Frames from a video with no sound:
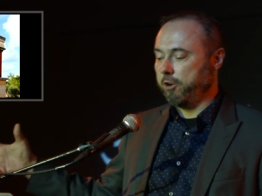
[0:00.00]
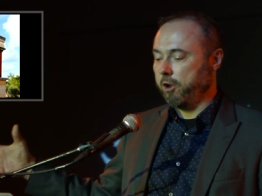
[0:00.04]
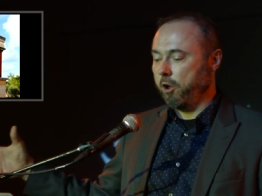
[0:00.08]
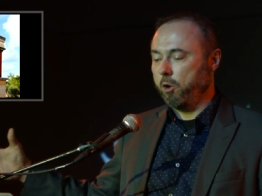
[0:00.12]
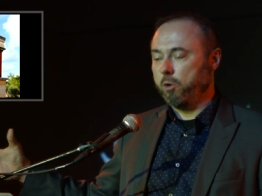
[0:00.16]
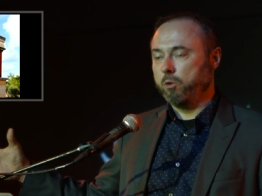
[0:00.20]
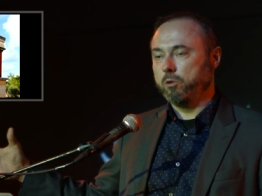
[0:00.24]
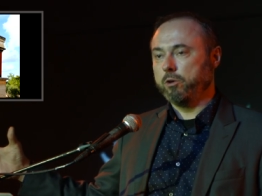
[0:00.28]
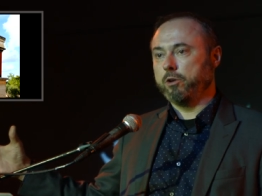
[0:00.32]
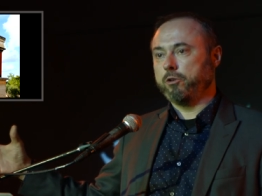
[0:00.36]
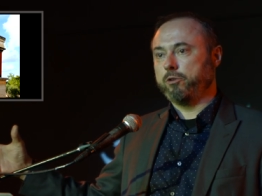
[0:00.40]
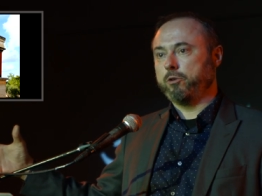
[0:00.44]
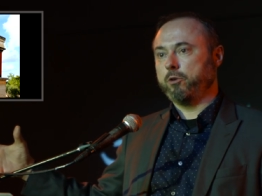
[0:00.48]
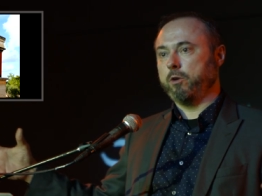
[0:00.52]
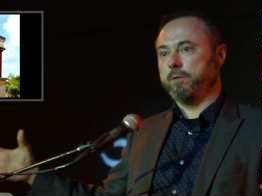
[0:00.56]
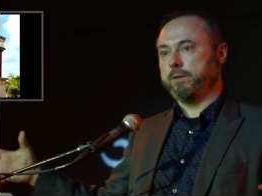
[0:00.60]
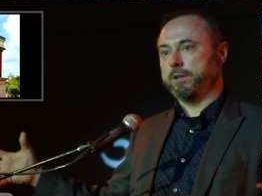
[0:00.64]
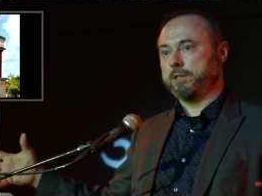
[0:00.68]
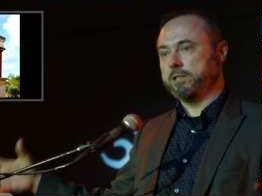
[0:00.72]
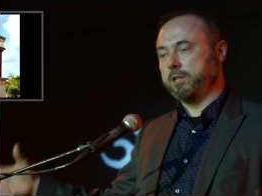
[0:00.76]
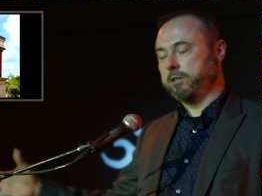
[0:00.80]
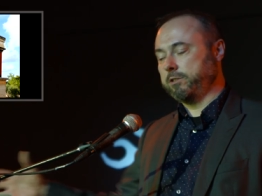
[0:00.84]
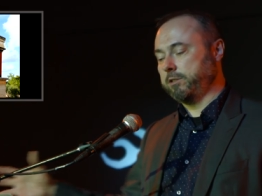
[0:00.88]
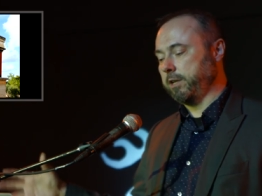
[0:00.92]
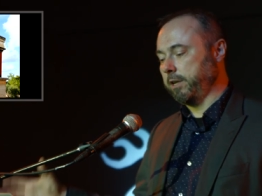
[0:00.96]
known to have
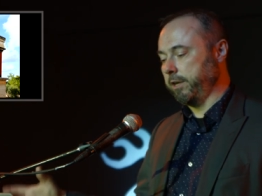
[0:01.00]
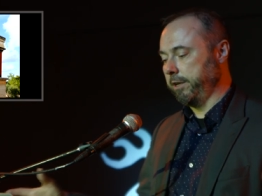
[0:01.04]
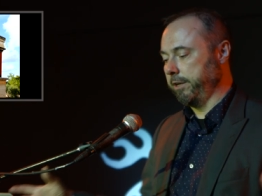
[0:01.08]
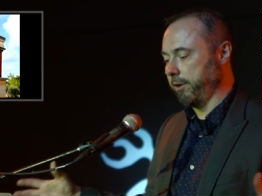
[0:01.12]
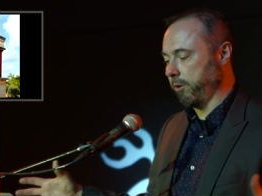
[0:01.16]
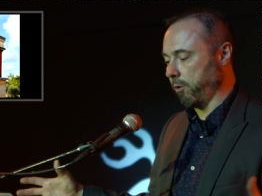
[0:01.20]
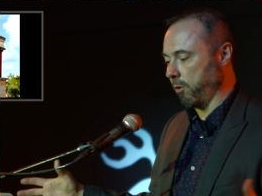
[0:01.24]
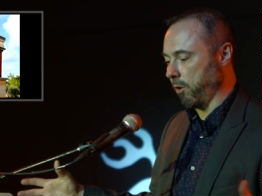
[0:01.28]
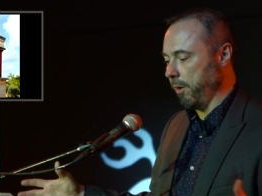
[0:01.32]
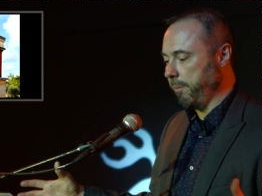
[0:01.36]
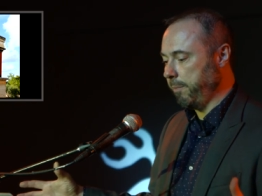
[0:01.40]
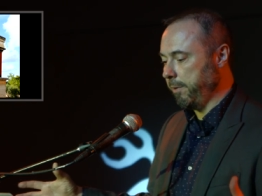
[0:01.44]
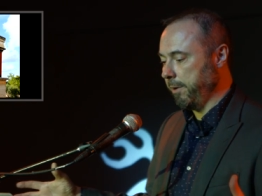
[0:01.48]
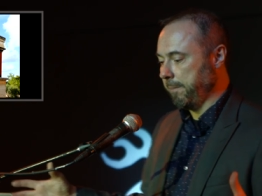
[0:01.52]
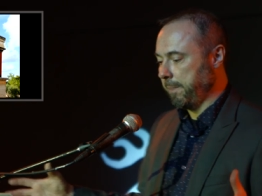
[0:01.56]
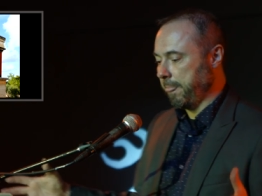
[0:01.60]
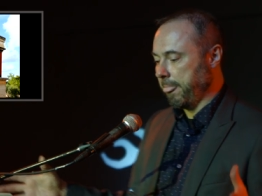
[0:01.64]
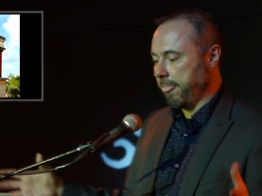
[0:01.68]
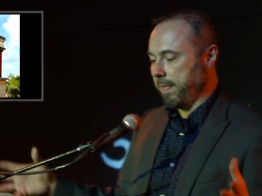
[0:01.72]
existed in Europe,